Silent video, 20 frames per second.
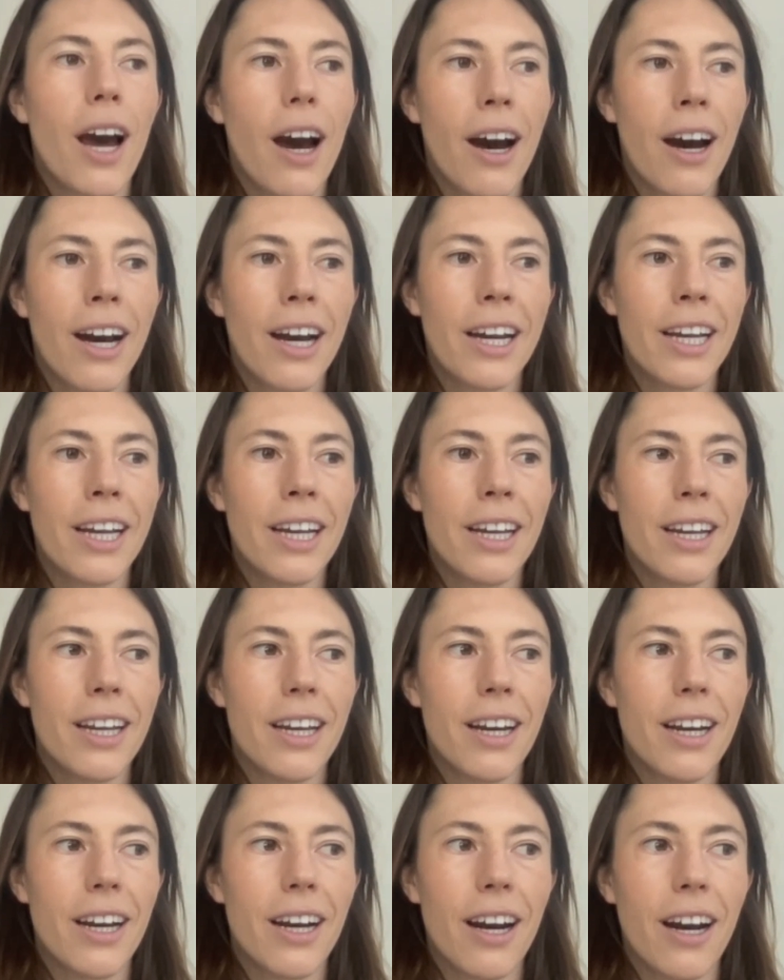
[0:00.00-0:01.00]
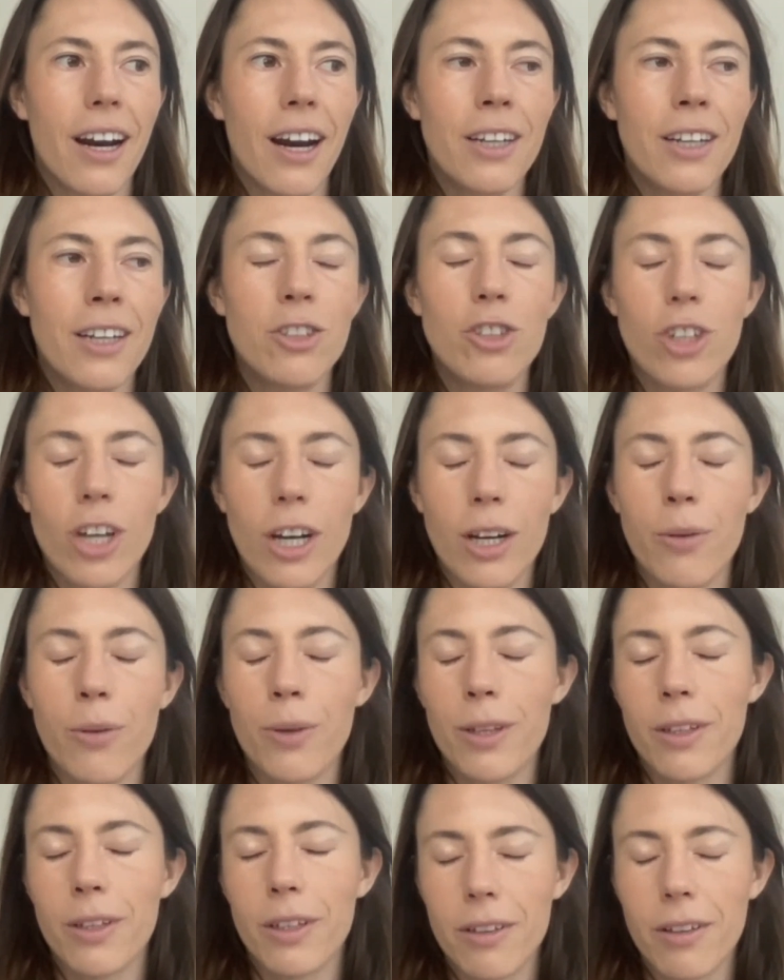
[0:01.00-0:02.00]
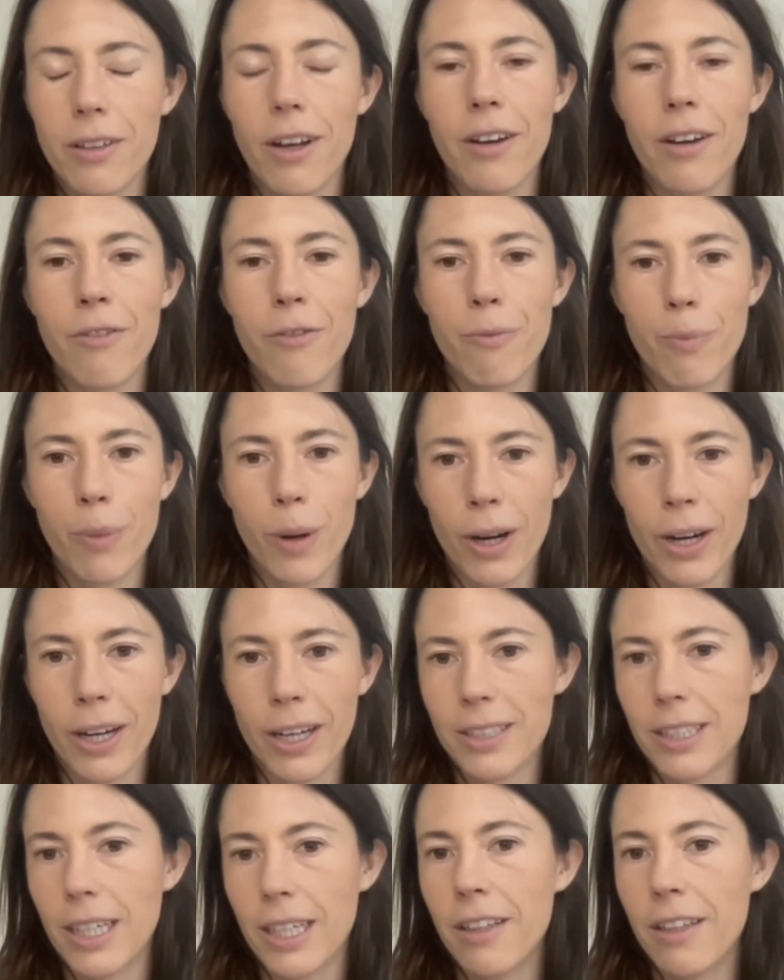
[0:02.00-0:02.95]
I genuinely love products.